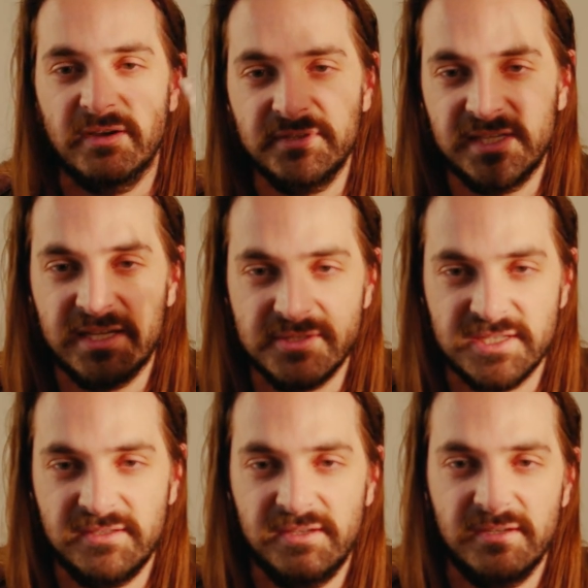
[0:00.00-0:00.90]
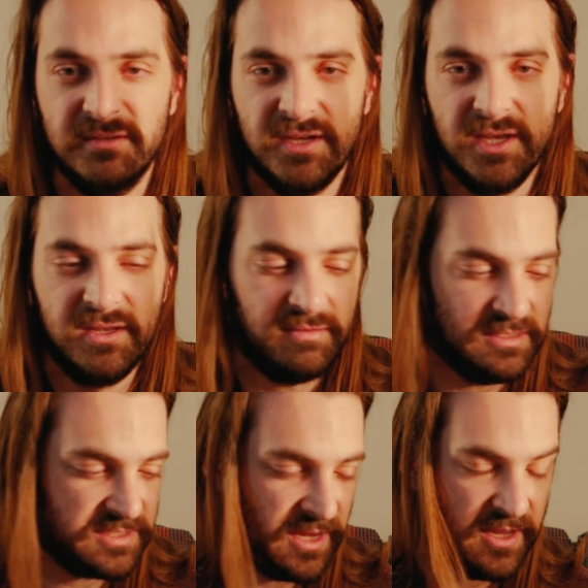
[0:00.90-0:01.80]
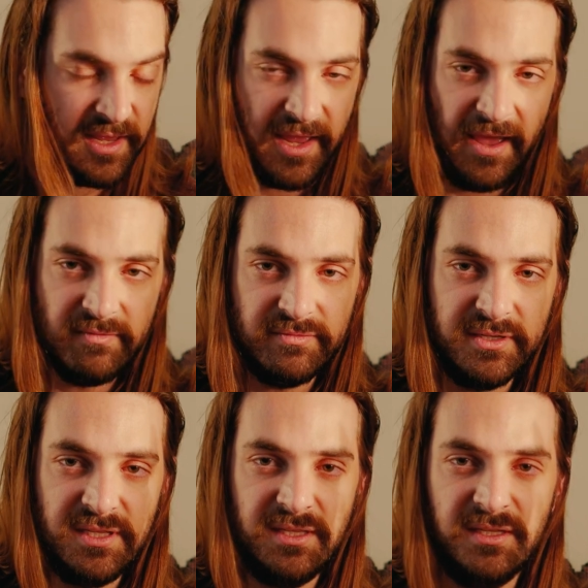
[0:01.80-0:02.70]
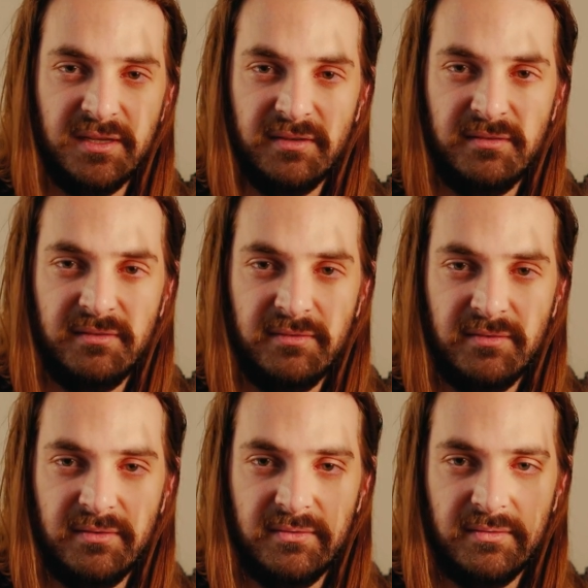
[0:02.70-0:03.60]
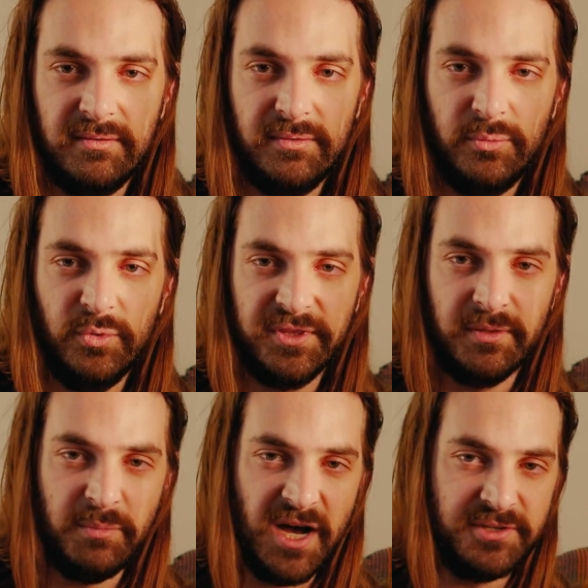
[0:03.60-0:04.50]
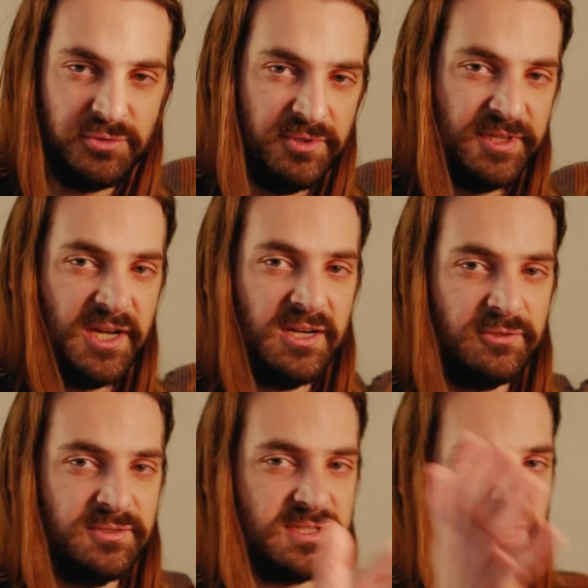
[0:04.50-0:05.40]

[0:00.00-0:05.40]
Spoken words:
Everything else in here is everything with the module and the goggles.